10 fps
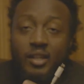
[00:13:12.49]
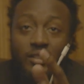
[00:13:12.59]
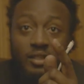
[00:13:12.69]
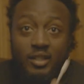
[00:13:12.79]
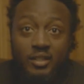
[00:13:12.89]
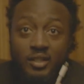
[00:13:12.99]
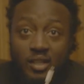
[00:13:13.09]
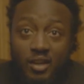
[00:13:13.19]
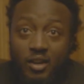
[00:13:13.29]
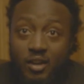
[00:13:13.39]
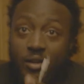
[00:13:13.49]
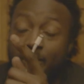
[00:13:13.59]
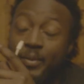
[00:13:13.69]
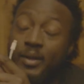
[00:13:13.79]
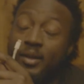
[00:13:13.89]
Cause niggas get
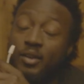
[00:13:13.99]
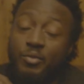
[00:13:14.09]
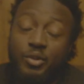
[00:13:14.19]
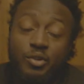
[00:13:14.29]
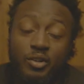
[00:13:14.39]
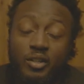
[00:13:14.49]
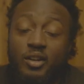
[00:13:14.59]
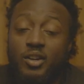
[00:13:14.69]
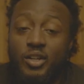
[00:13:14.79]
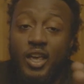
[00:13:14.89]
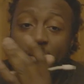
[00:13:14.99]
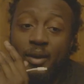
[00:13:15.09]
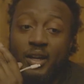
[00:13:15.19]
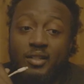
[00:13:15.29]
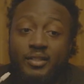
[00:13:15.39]
home, record the whole game,
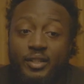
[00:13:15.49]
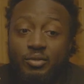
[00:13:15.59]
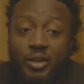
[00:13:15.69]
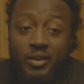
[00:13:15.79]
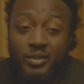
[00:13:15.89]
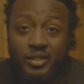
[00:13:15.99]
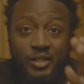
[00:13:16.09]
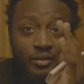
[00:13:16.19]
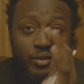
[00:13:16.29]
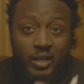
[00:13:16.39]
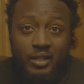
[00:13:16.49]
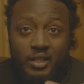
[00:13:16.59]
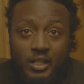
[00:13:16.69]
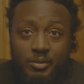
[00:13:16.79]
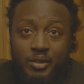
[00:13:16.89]
and gotta sit through everything to find the
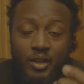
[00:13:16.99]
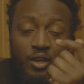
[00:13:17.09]
clips.